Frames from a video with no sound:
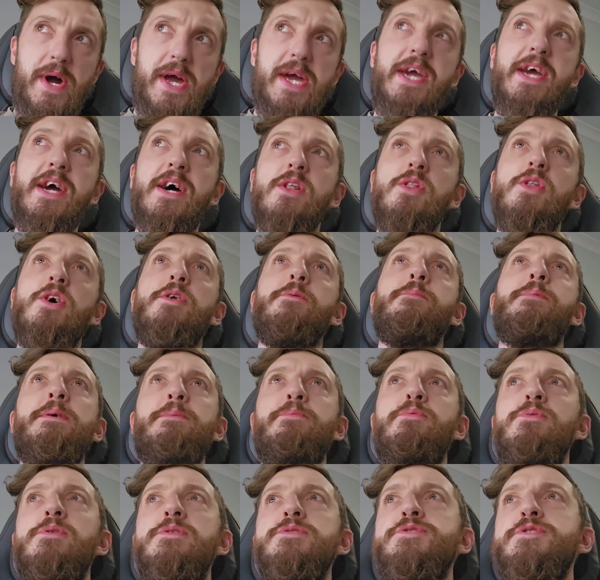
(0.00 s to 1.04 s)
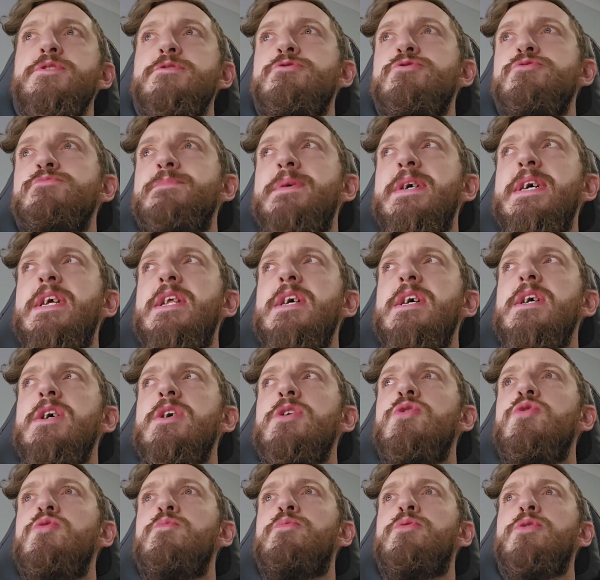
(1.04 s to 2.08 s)
why you get a lot of people on social
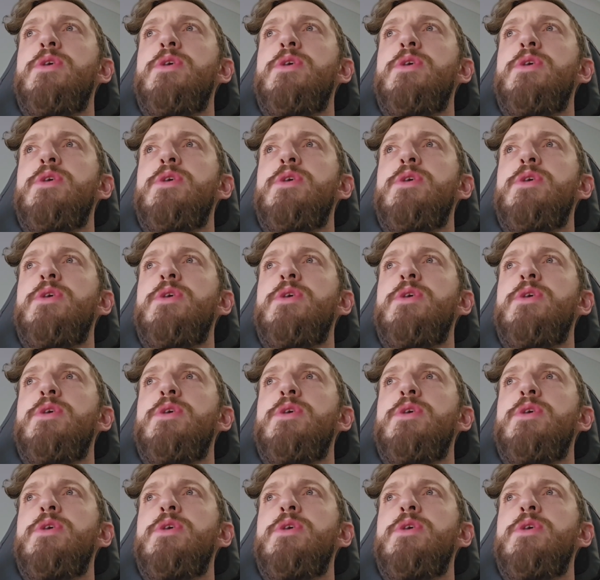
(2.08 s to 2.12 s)
media who will